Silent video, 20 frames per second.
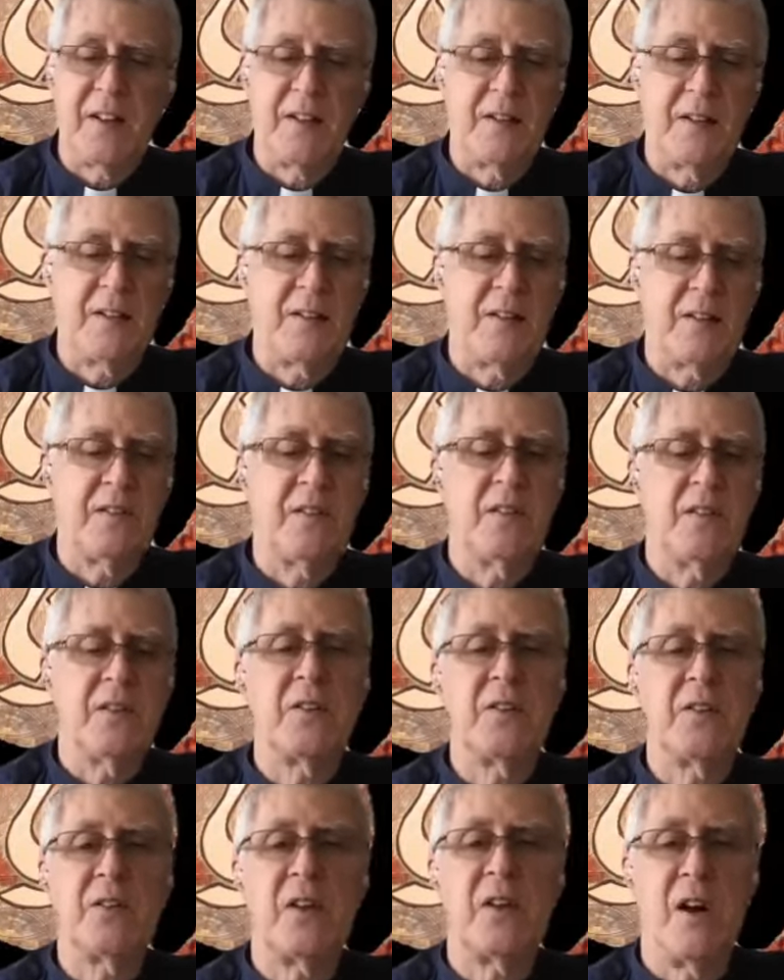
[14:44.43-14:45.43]

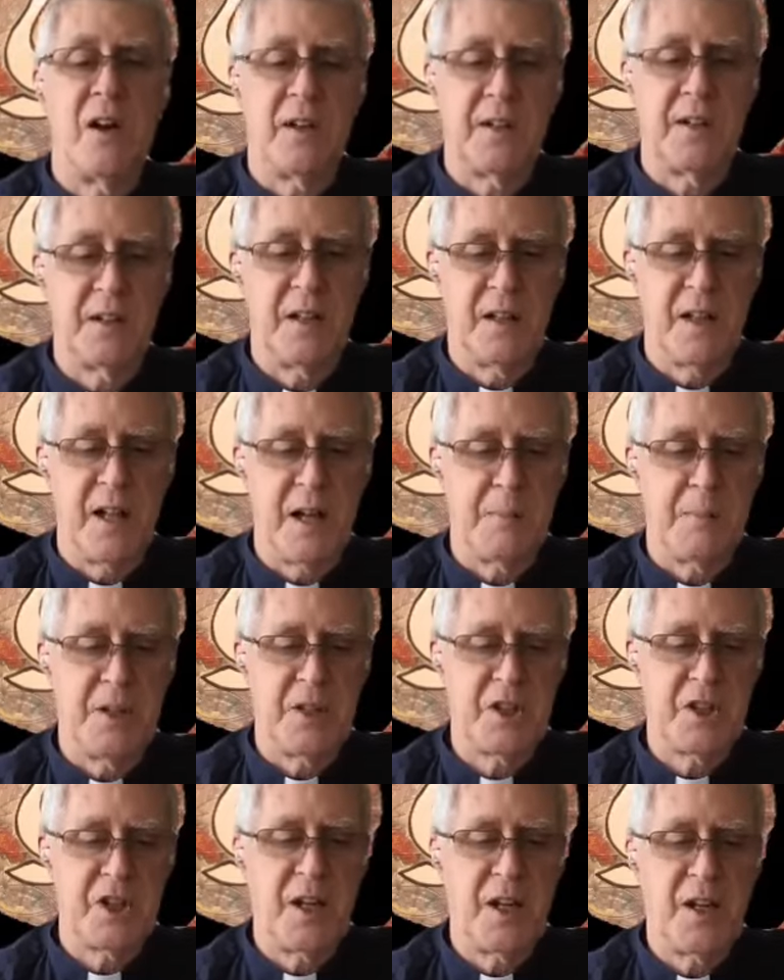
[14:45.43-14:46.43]
consensus on
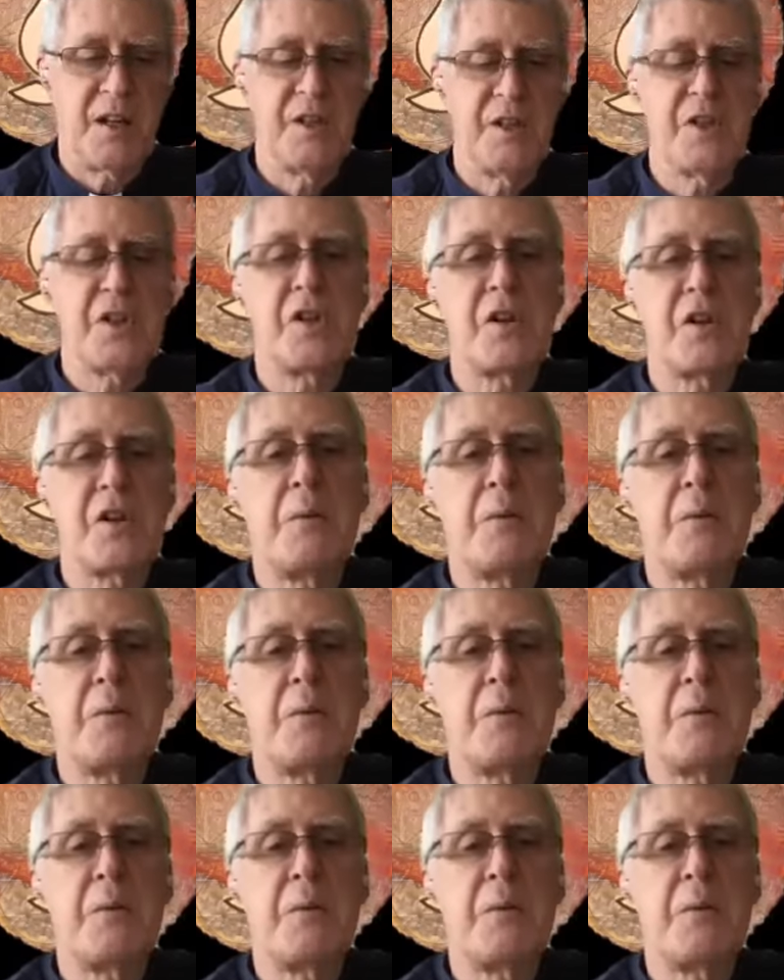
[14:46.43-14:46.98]
climate change.